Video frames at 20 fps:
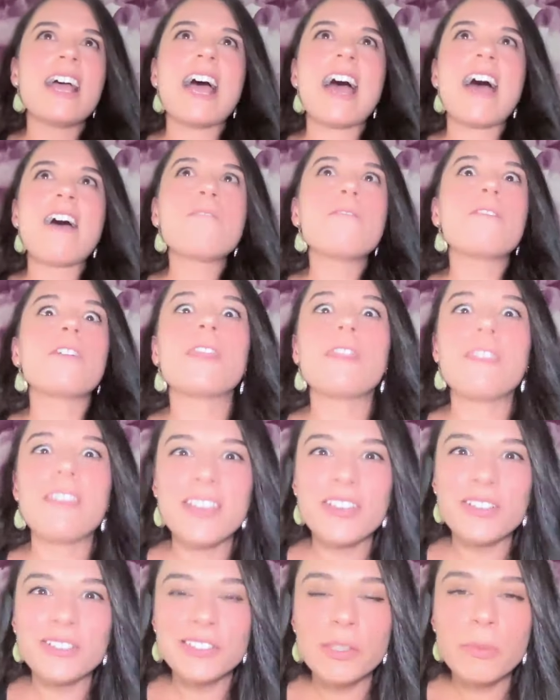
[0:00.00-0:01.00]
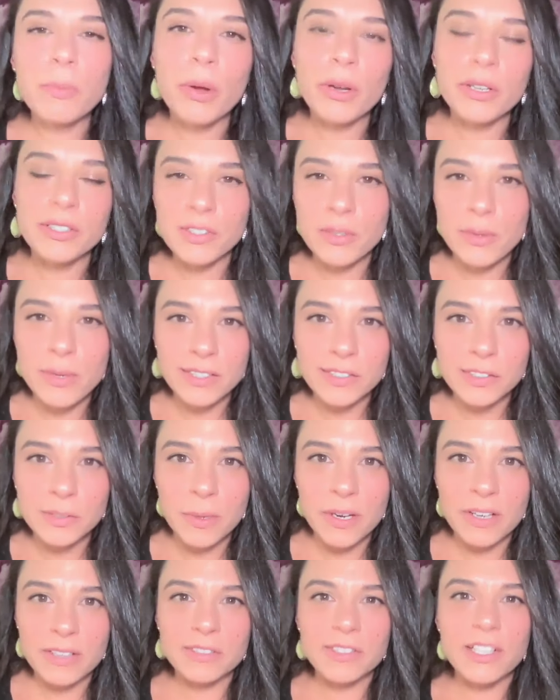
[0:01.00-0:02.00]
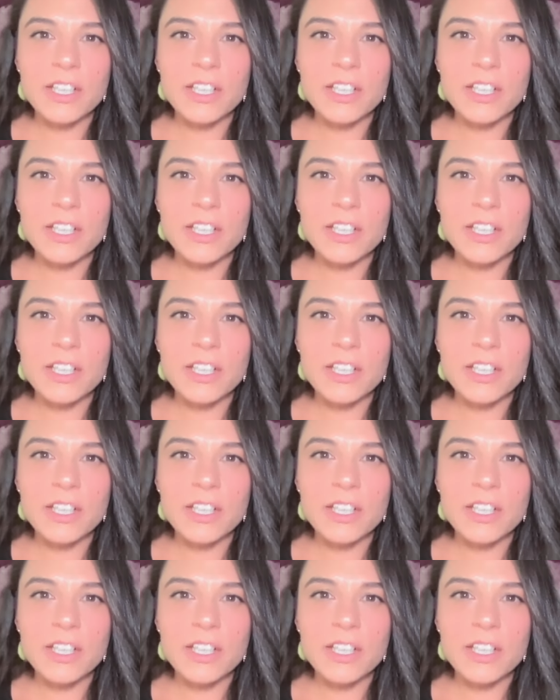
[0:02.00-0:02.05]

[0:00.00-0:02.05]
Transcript: everything you're supposed to experience.